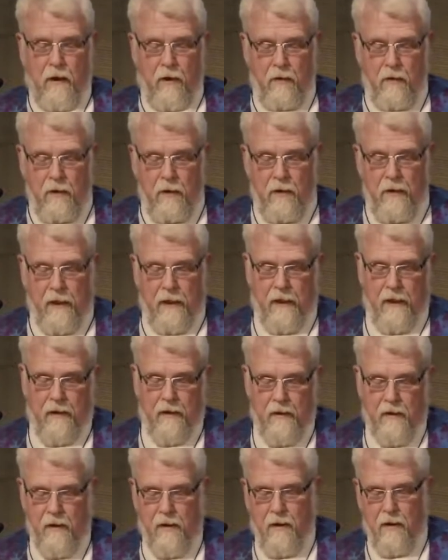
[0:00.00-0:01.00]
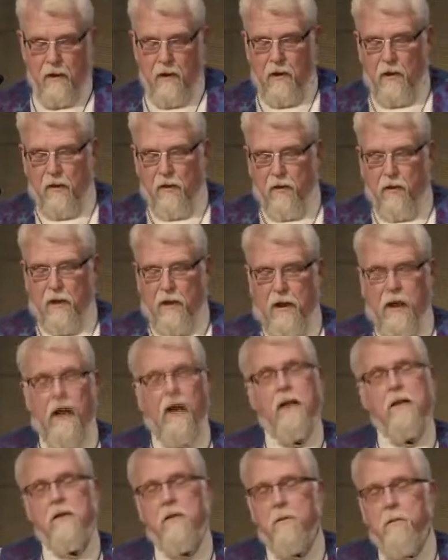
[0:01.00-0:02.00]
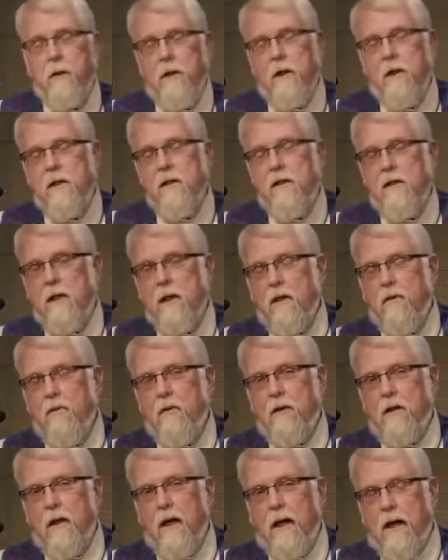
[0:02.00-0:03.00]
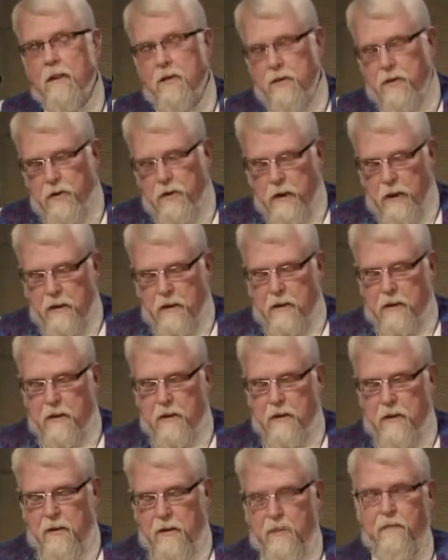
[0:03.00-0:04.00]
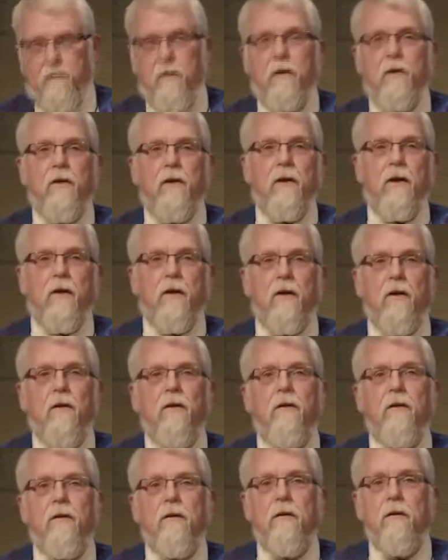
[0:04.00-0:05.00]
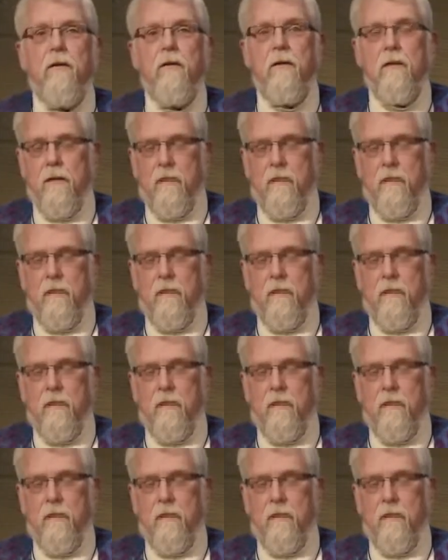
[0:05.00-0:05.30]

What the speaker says: Only then will God's peace and will God's justice fill the earth.